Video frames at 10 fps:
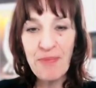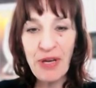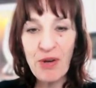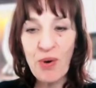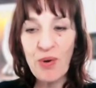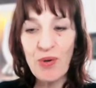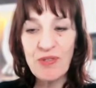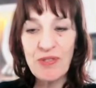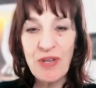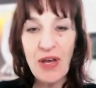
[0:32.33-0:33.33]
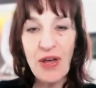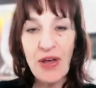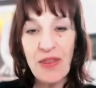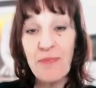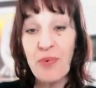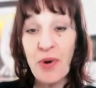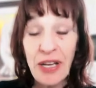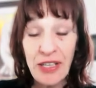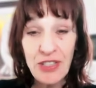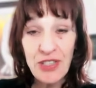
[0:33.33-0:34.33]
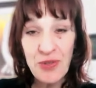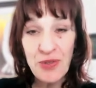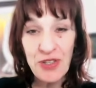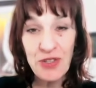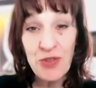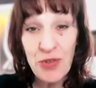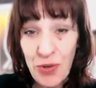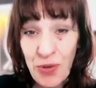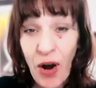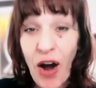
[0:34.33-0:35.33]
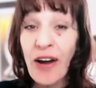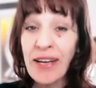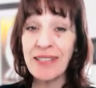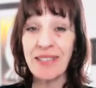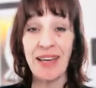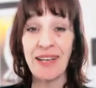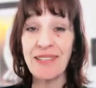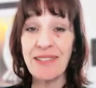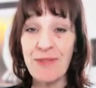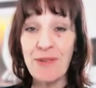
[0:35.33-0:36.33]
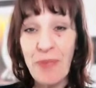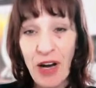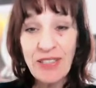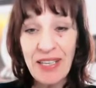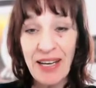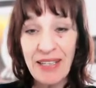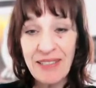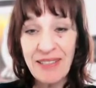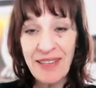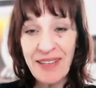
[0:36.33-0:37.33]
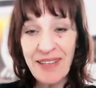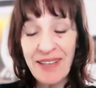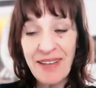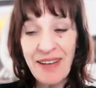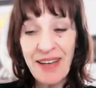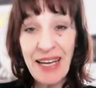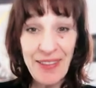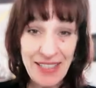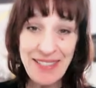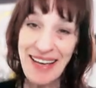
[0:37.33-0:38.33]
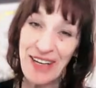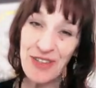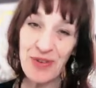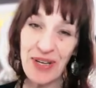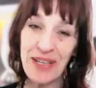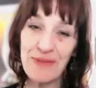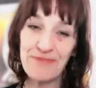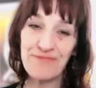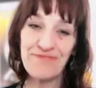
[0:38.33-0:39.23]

because the British were the true architects of apartheid in this country.